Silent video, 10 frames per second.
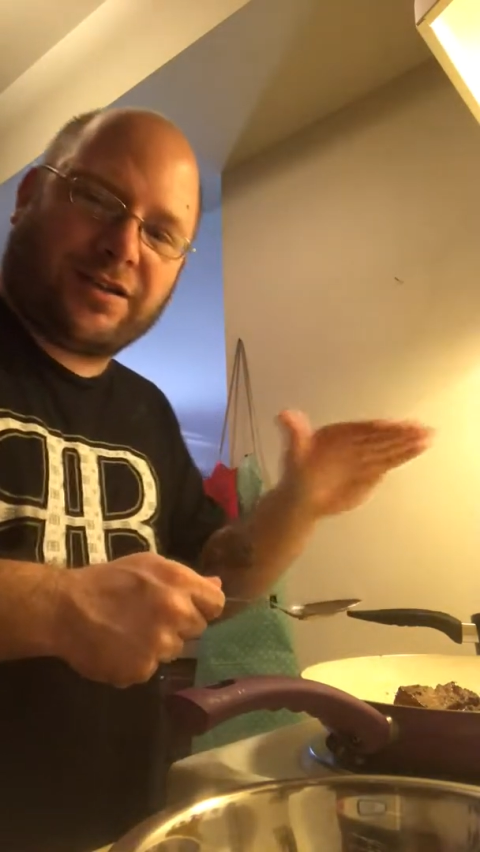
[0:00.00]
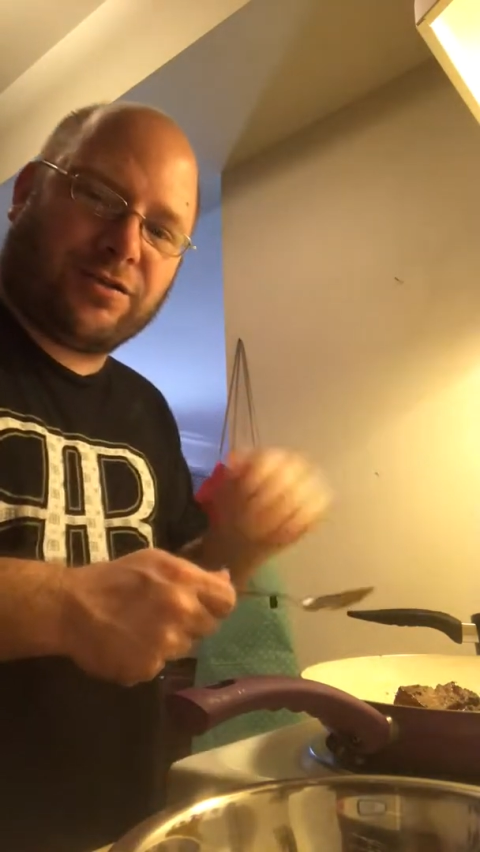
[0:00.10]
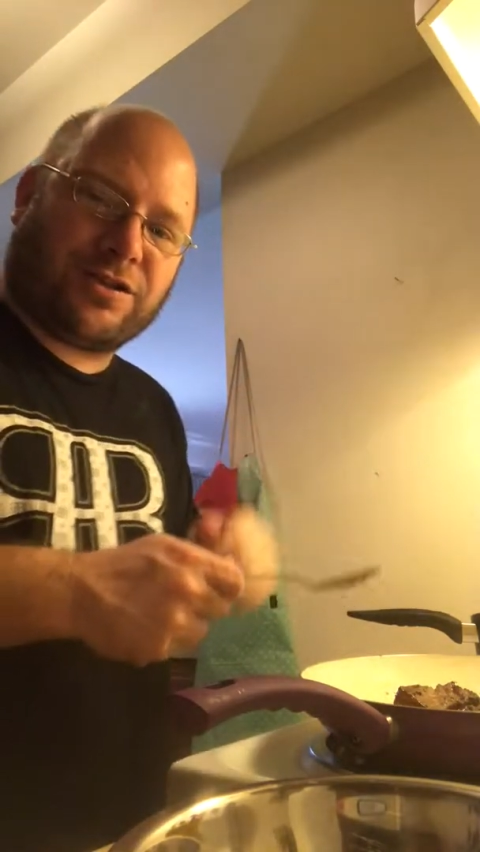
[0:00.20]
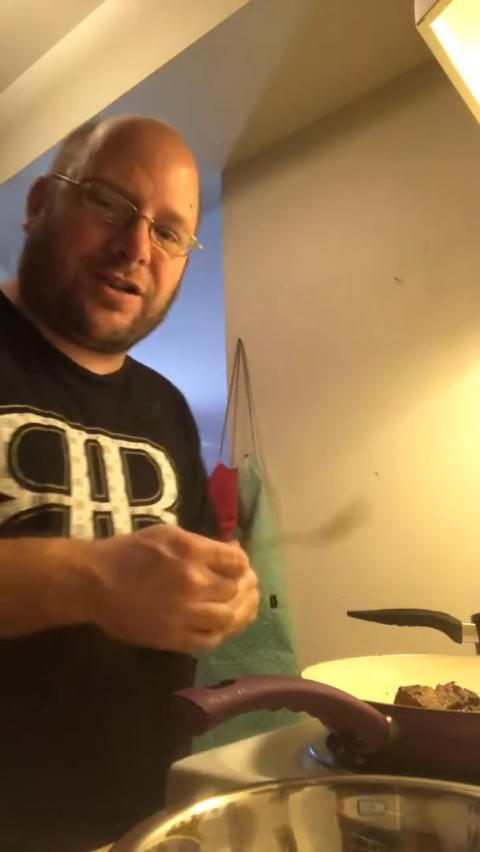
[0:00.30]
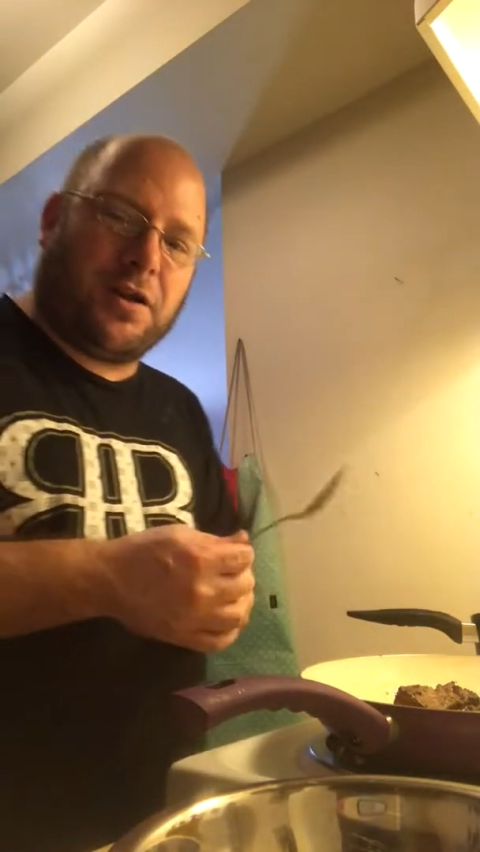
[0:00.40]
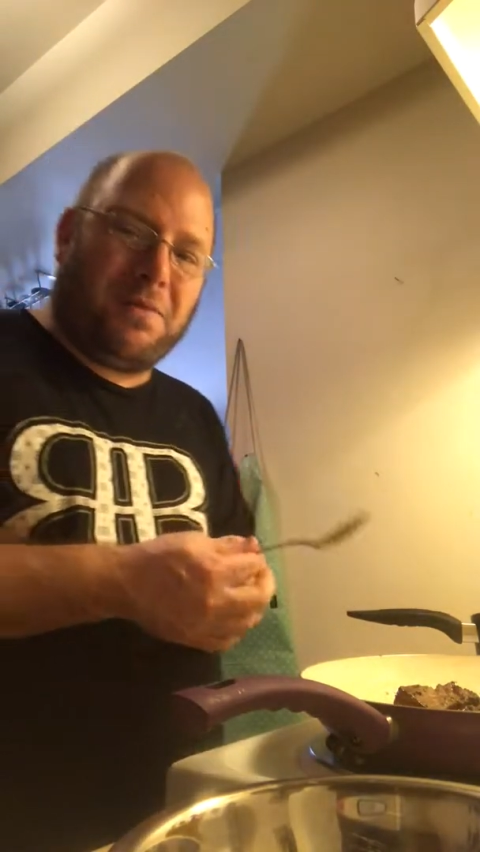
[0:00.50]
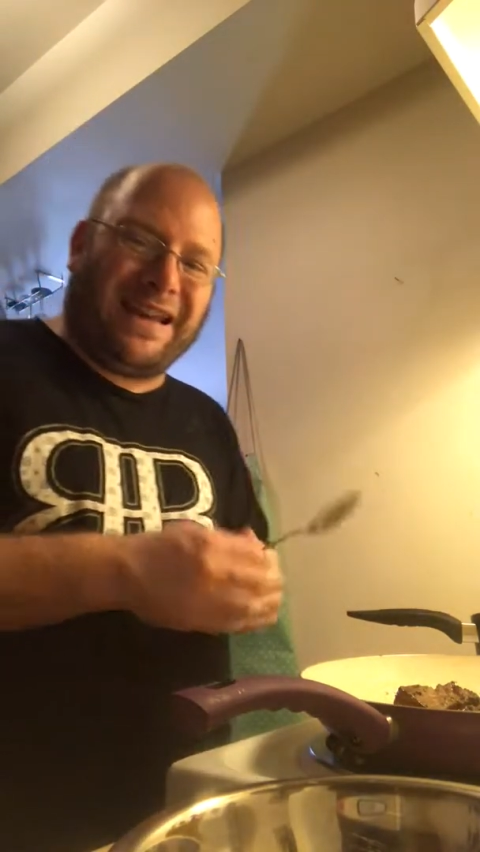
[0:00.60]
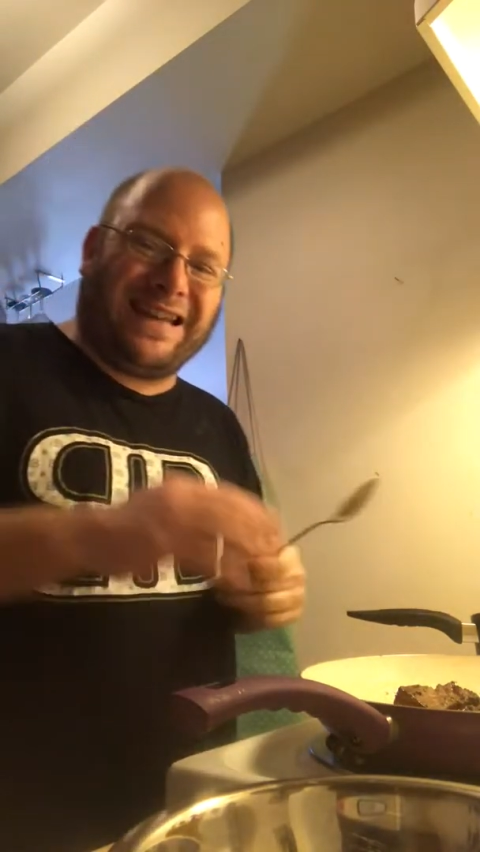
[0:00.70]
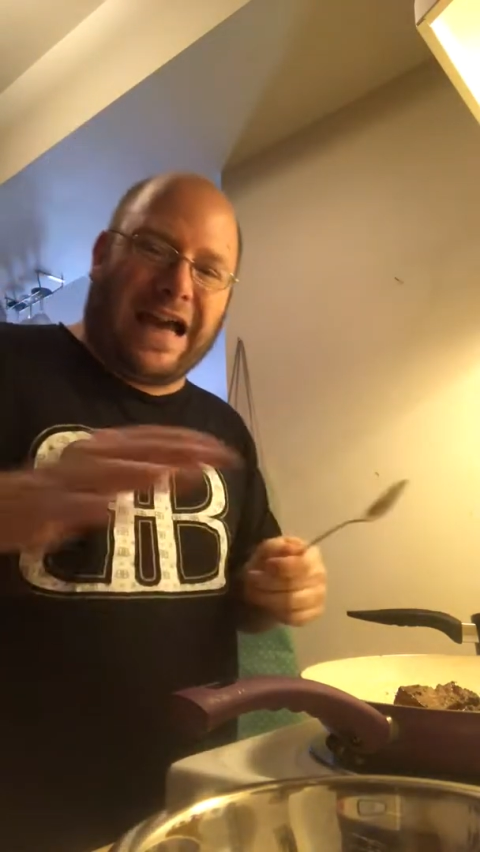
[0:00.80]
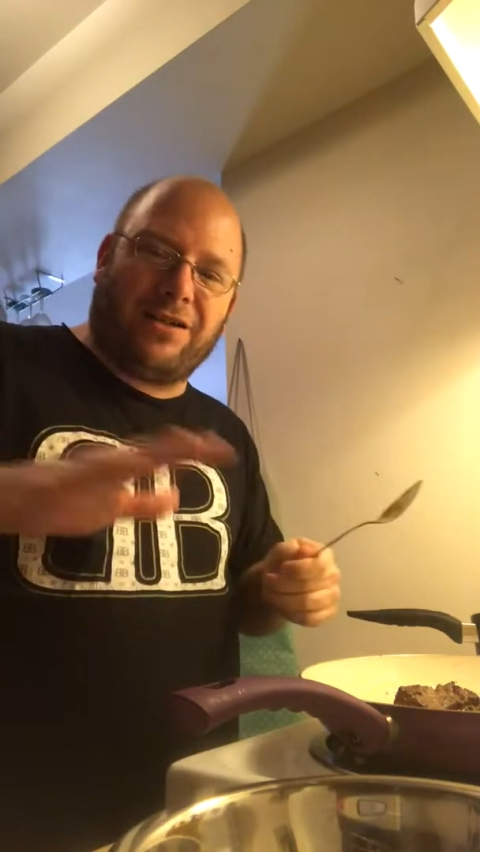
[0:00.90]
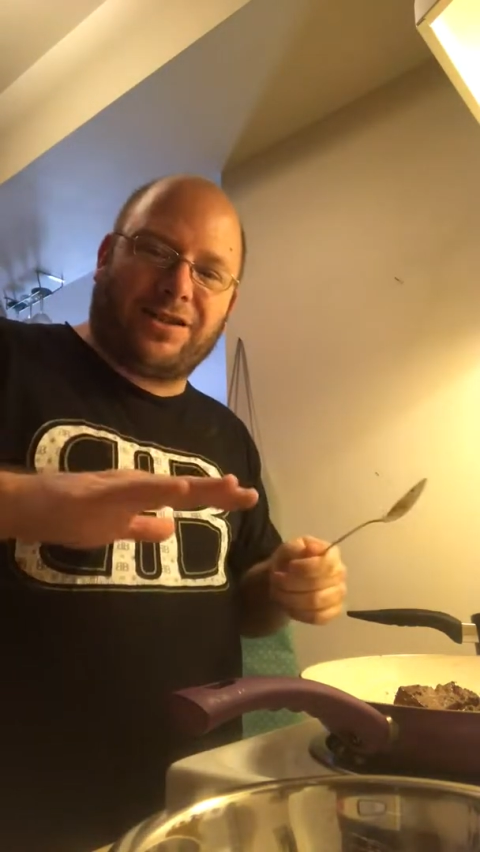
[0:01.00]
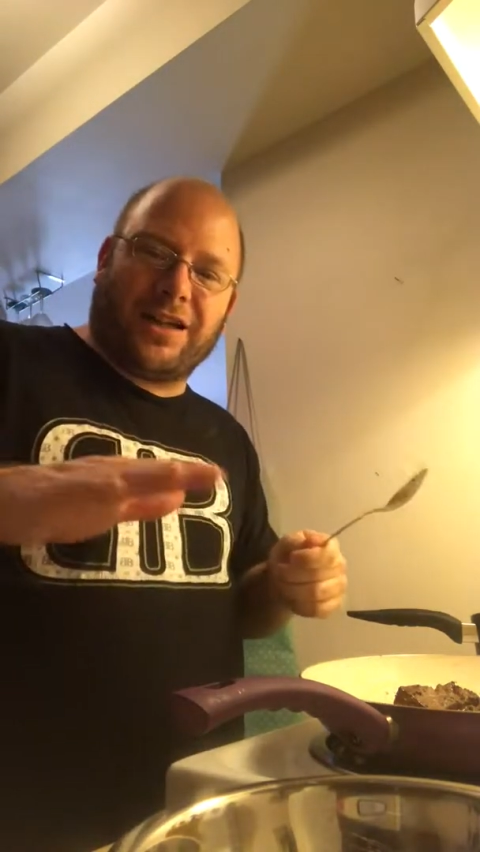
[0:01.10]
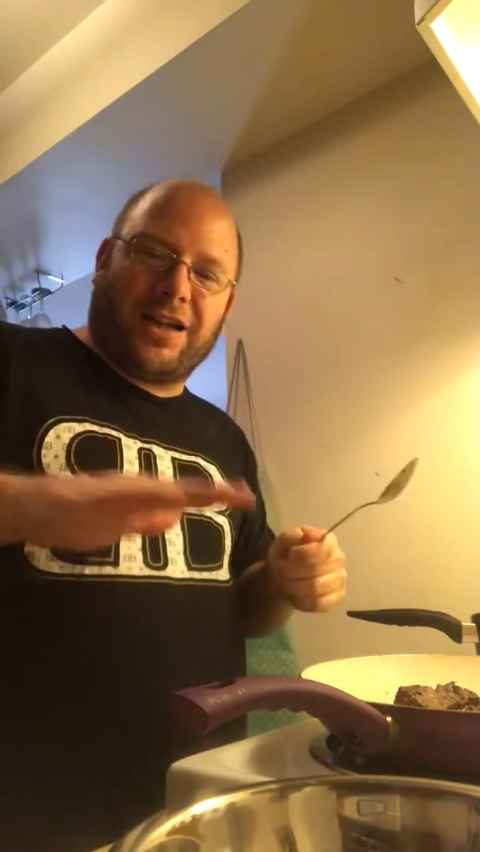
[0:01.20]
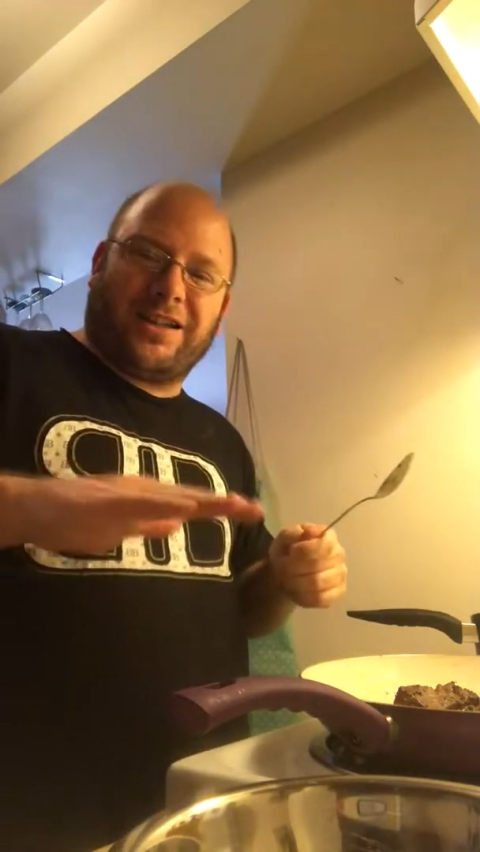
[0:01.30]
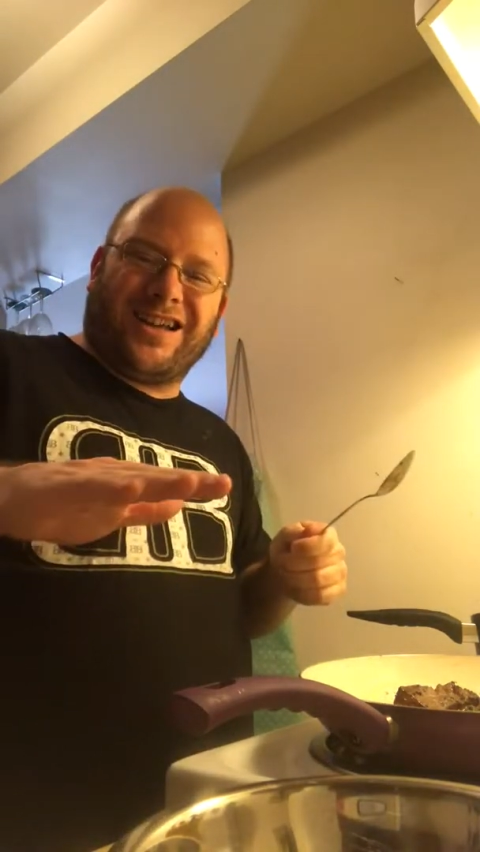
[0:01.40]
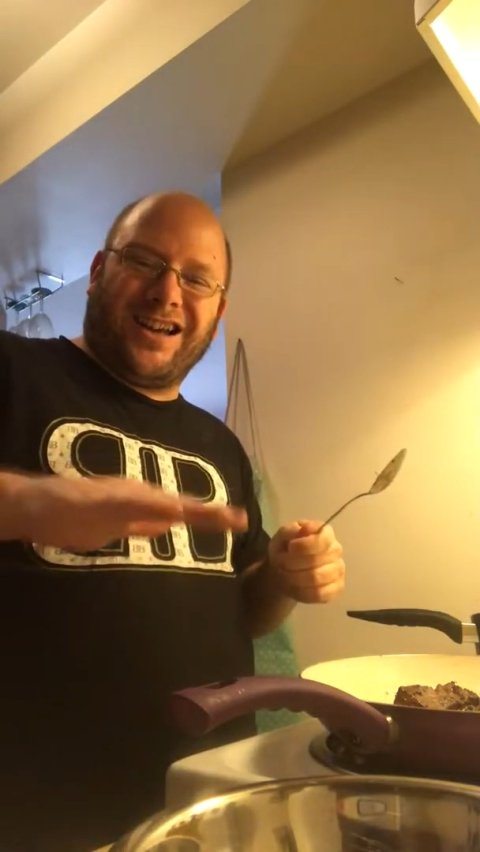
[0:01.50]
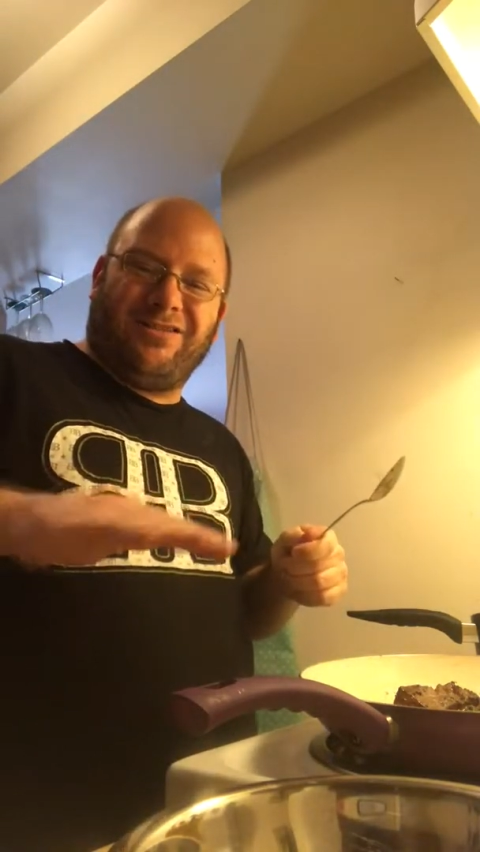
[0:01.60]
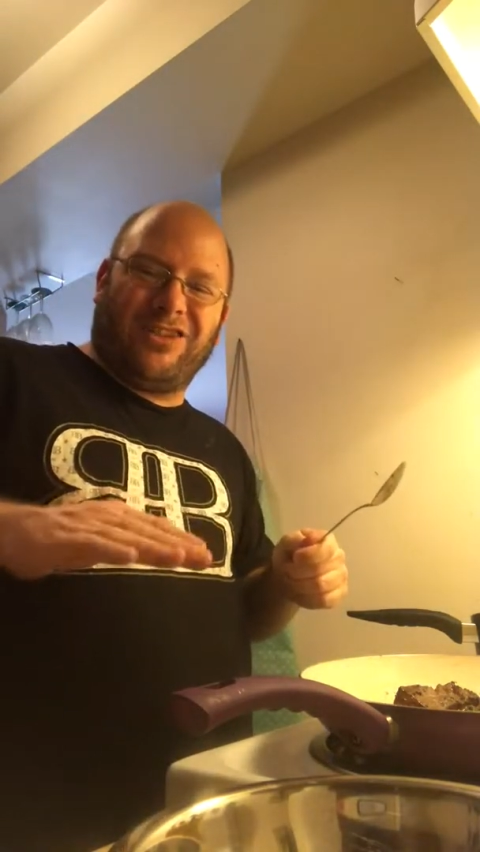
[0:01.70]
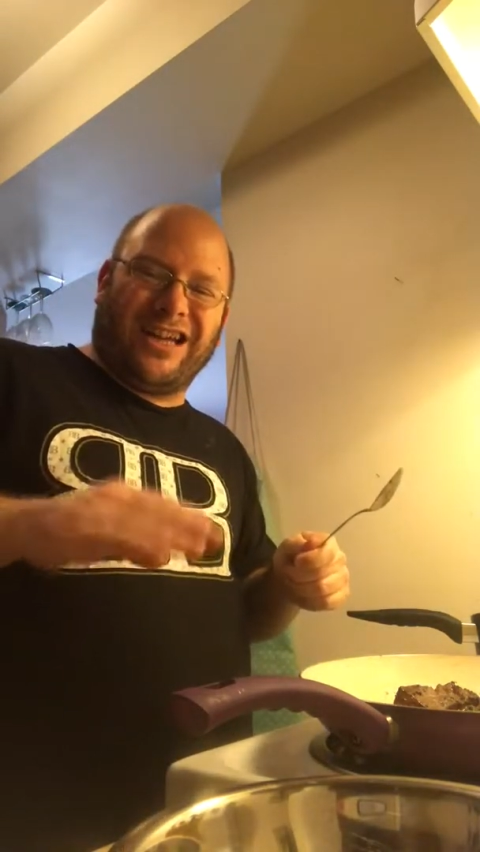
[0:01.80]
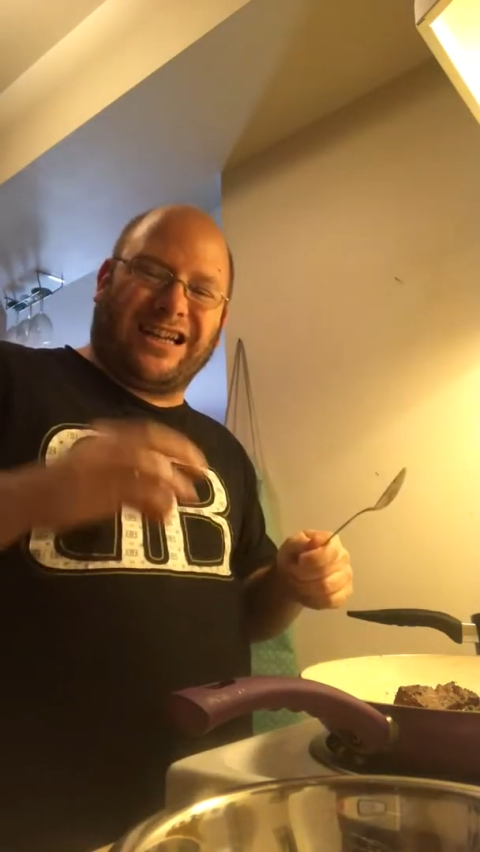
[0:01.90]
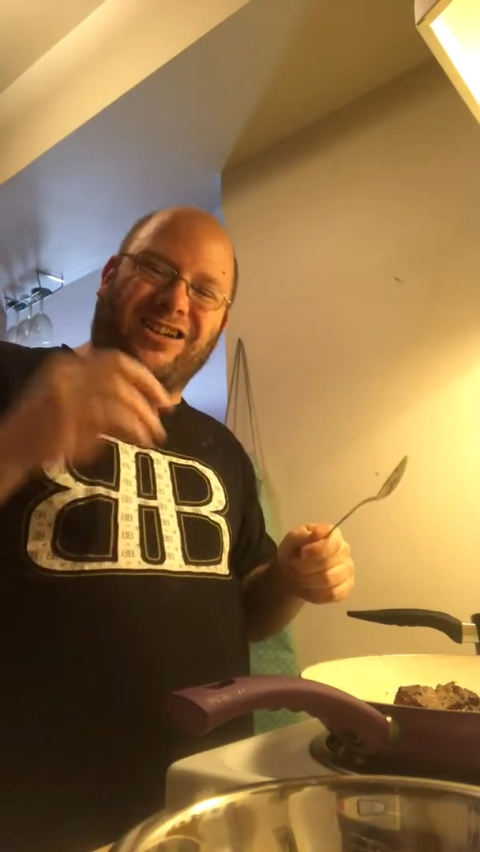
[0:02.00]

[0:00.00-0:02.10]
So it's going to make the outside kind of like